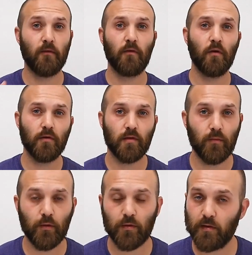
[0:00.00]
And of course, the
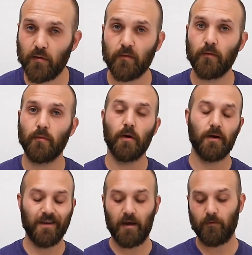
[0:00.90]
most useful
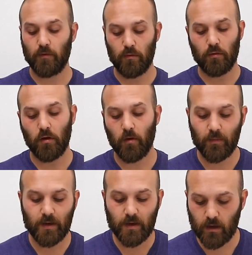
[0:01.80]
button after you
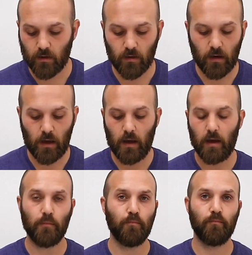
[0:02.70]
come in here
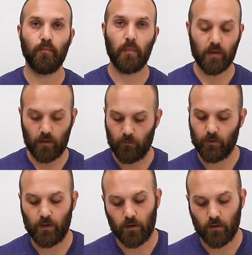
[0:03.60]
and mess
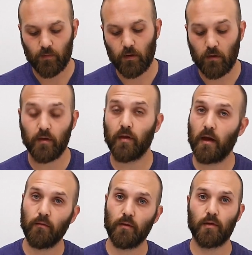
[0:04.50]
everything up, there is
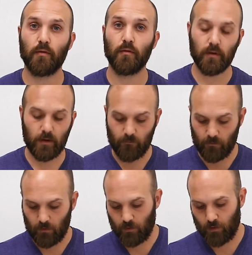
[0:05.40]
a restore
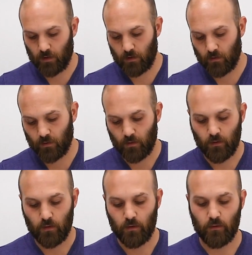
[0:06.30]
default settings,
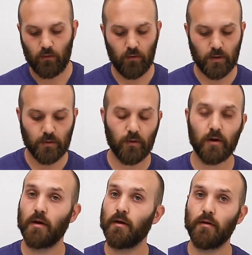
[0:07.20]
which we're
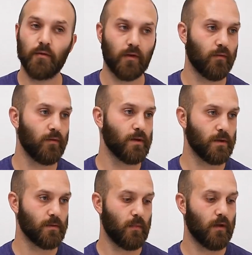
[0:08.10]
gonna do since we
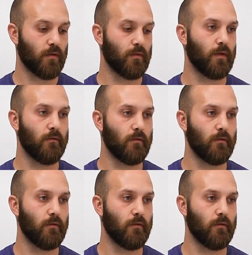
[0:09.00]
just messed with